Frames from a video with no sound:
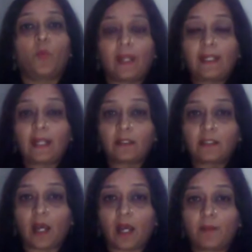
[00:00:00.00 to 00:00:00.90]
When
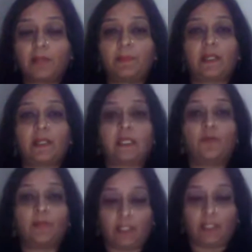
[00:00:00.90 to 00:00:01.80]
the Aam Aadmi Party
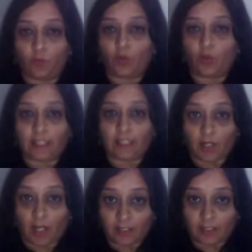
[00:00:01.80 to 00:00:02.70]
government did what
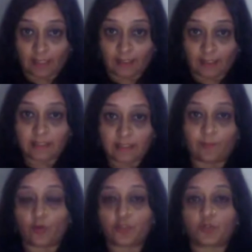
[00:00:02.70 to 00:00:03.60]
they are technically
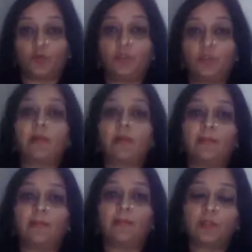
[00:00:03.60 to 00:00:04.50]
supposed to do, they
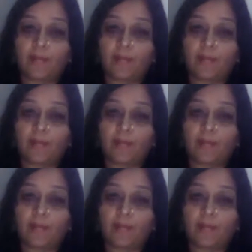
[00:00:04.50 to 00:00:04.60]
complained to the